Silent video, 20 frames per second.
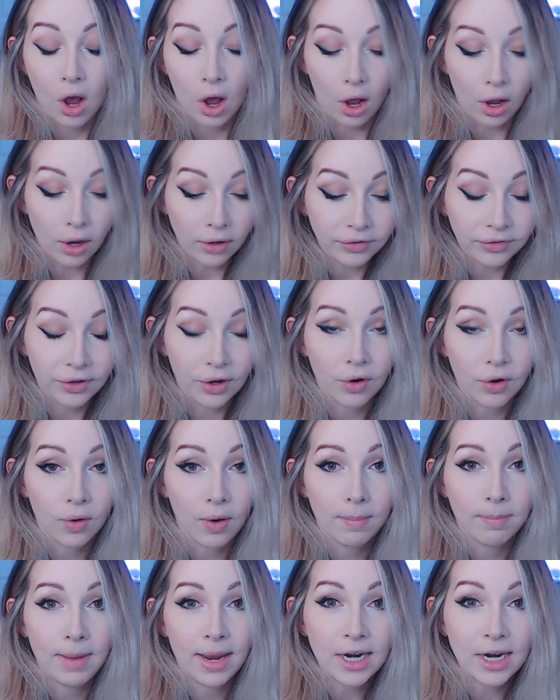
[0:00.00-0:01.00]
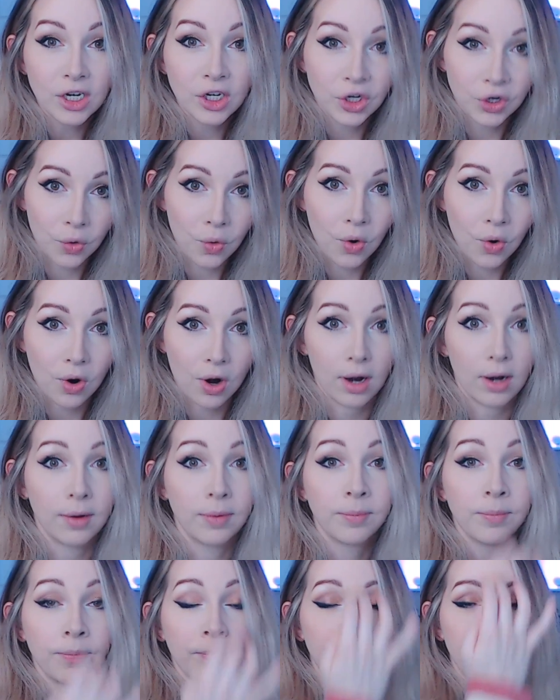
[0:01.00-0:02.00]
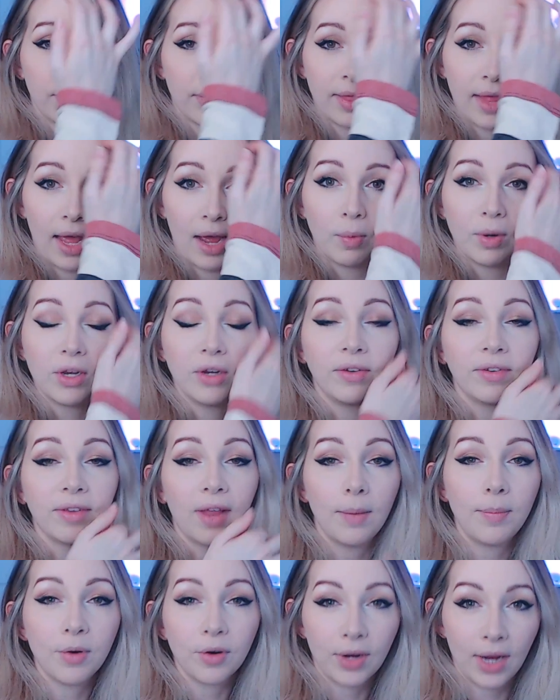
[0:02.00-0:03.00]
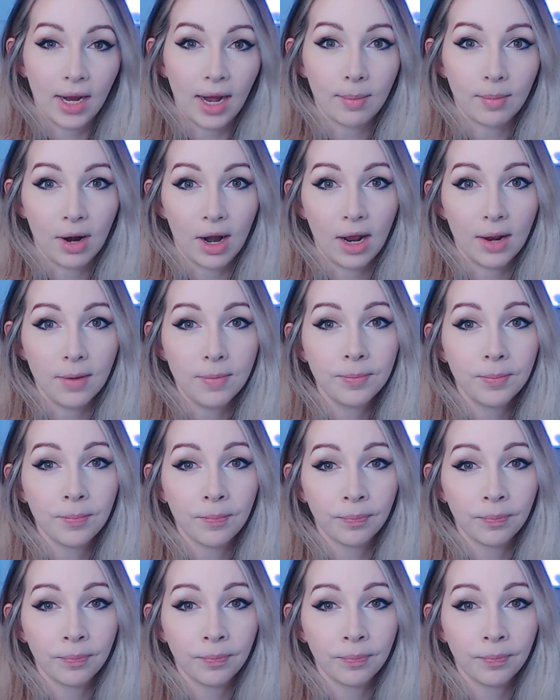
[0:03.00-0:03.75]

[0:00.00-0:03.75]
Also, make sure that when you set up your camera